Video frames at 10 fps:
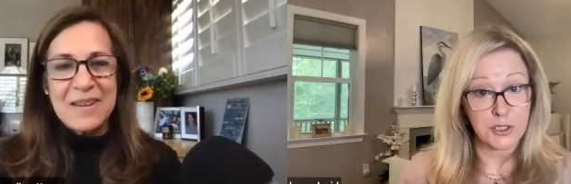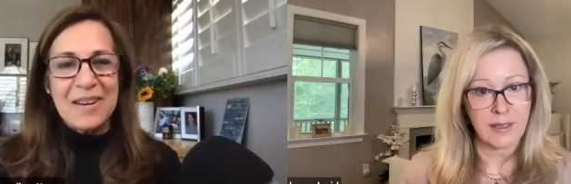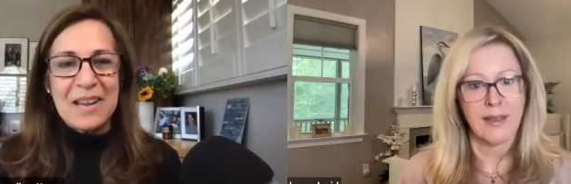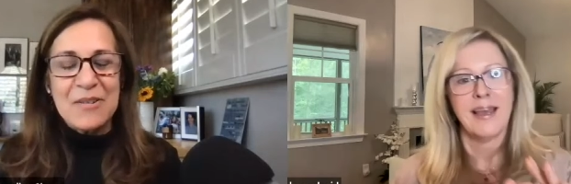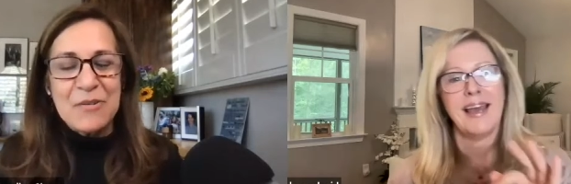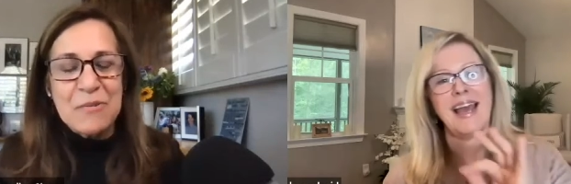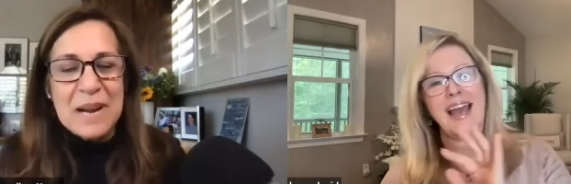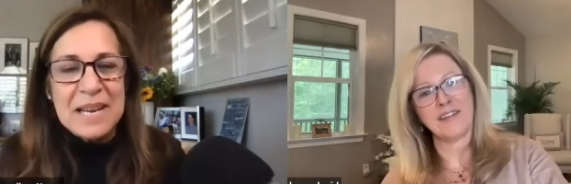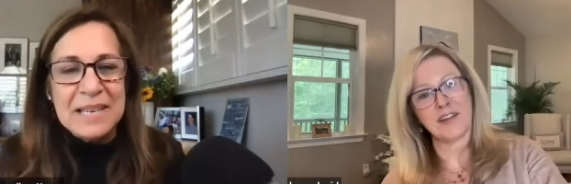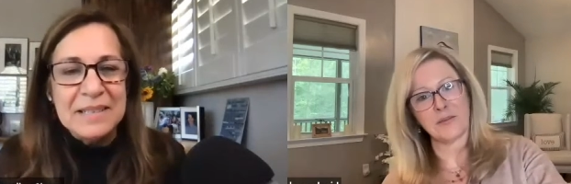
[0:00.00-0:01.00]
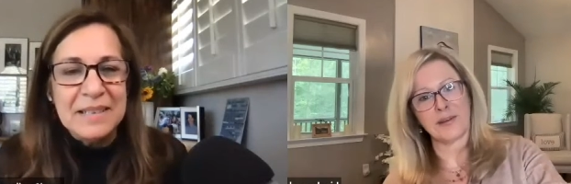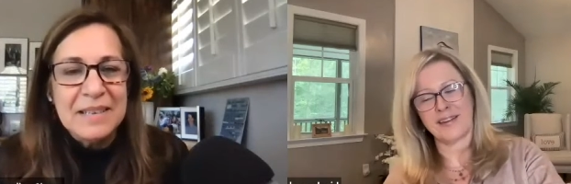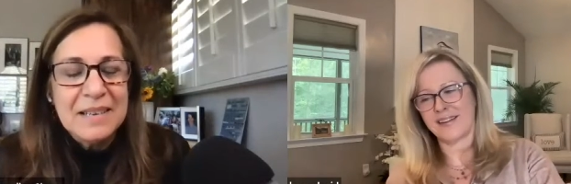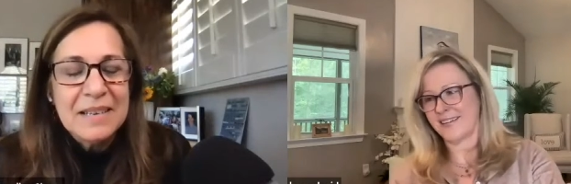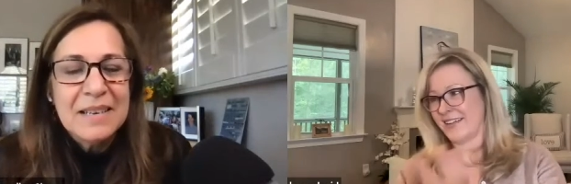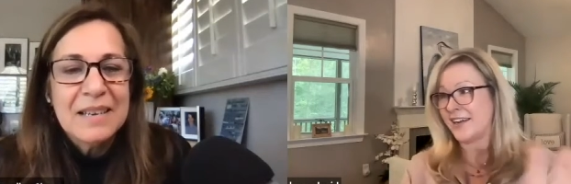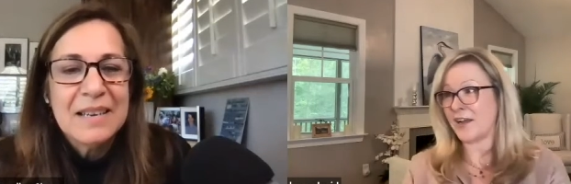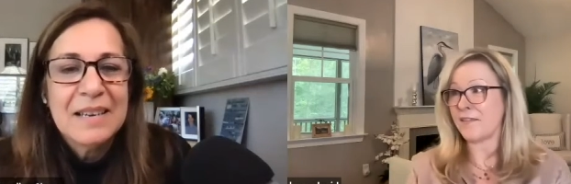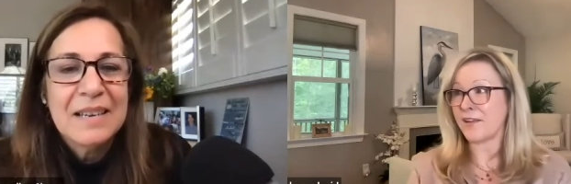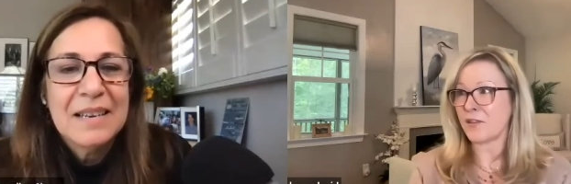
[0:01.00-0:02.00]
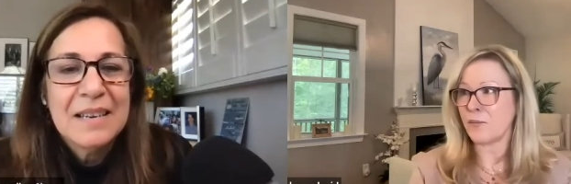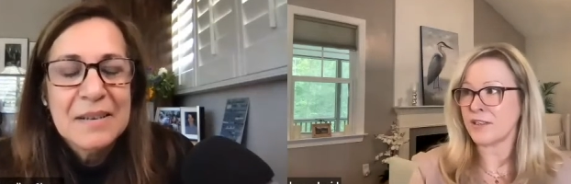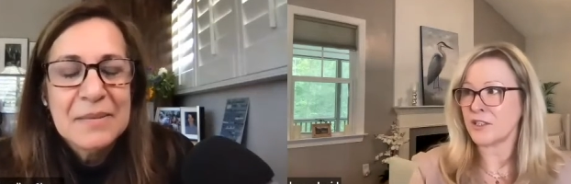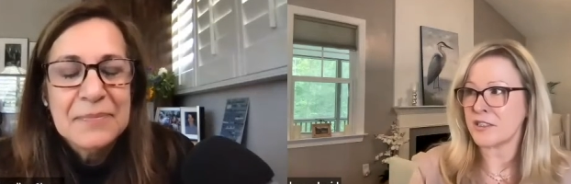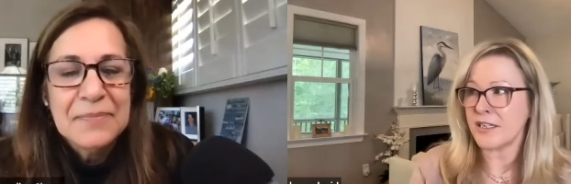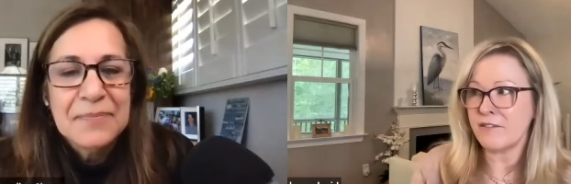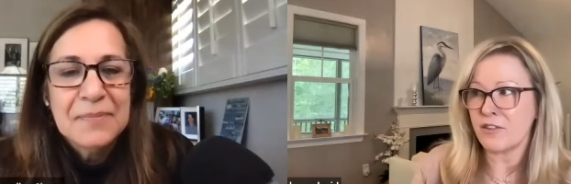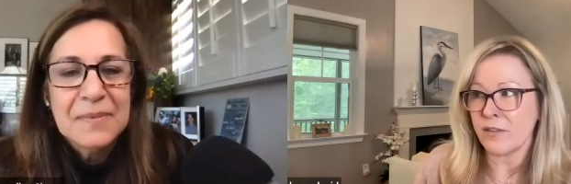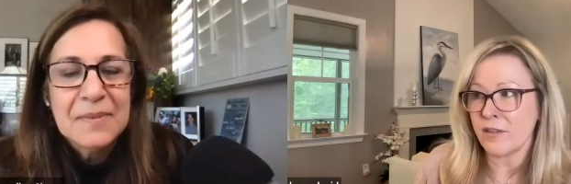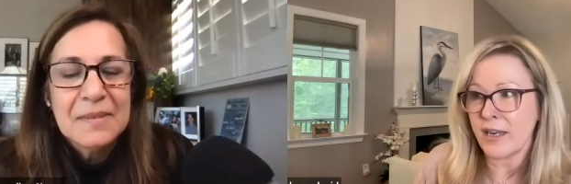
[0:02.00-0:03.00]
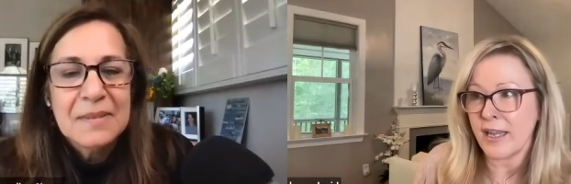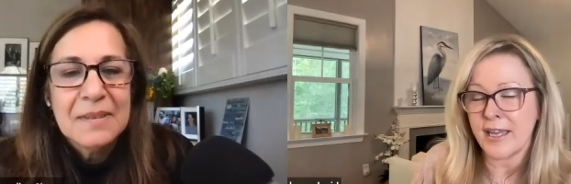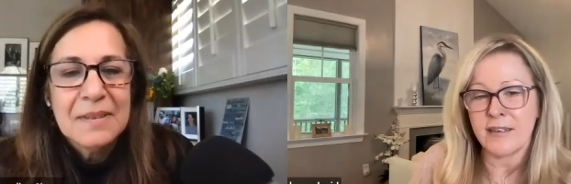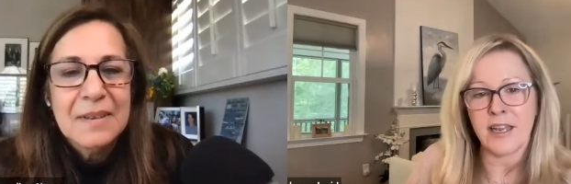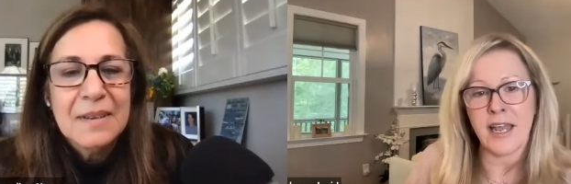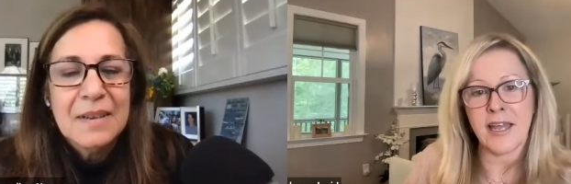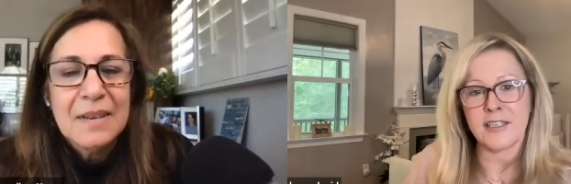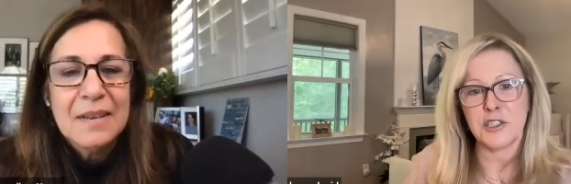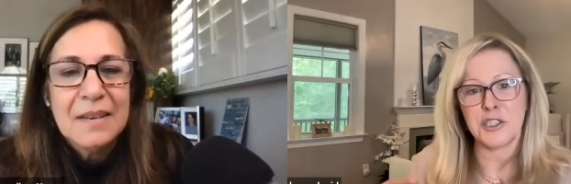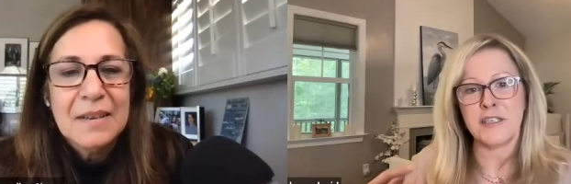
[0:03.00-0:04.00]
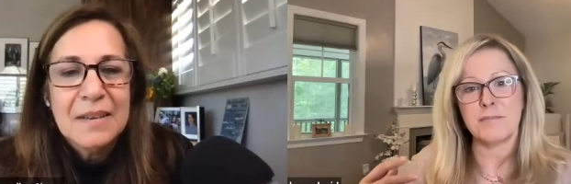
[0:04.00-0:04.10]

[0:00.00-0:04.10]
Speaker 1: Oh my God, how great. The other one, I know, and the other one just lives on the land and she's,